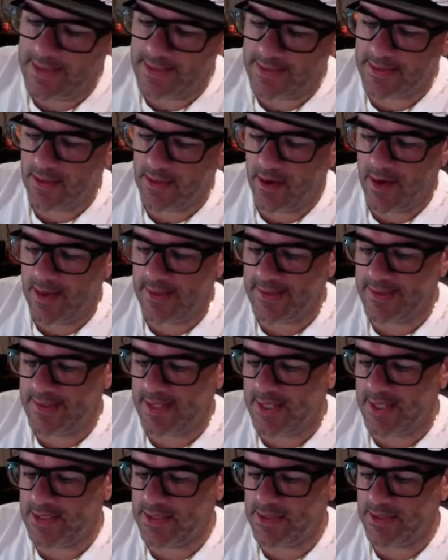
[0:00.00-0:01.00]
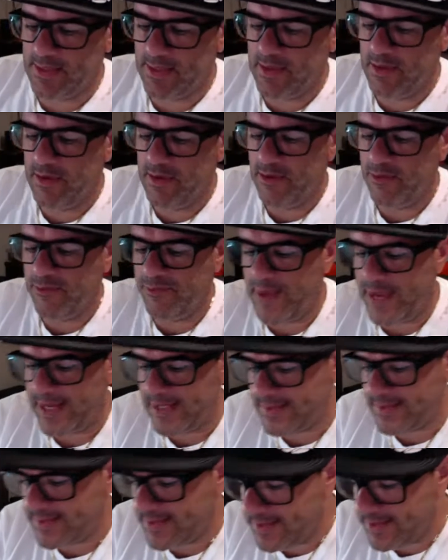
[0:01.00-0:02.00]
this card says
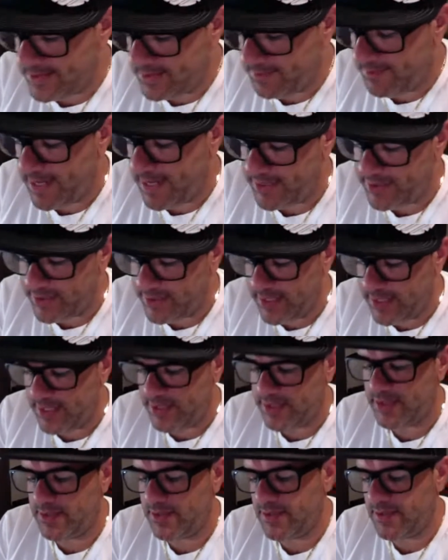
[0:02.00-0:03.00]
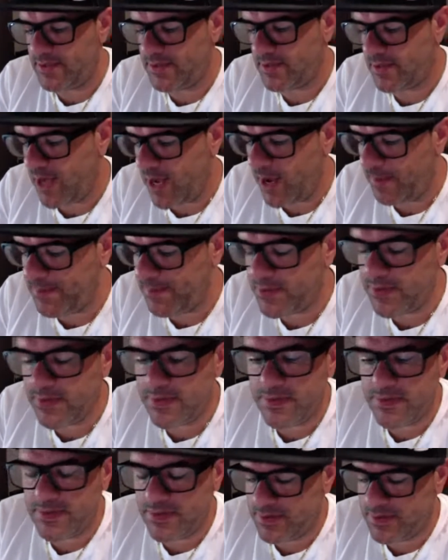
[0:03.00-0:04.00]
fantasies, imaginations,
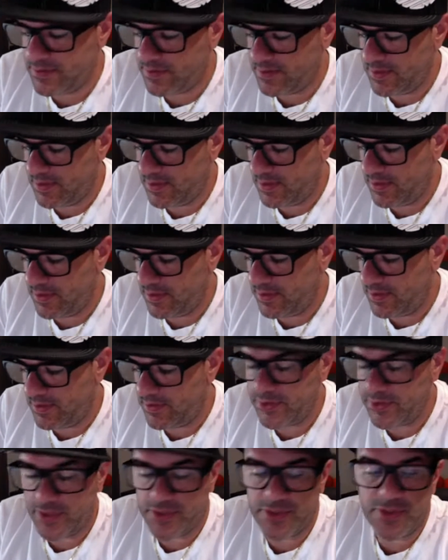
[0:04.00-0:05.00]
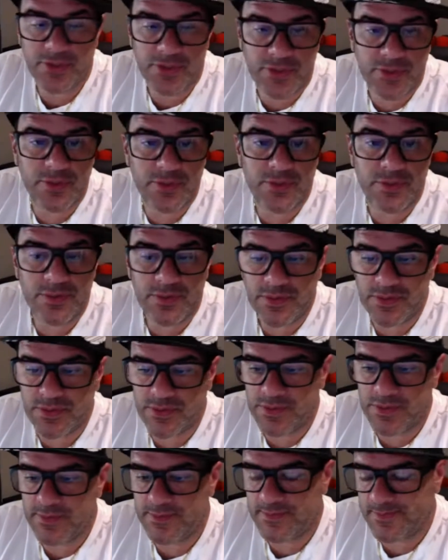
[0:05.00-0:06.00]
options, just
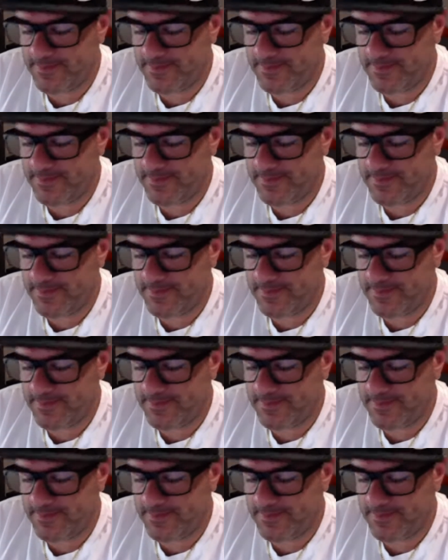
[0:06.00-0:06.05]
choose.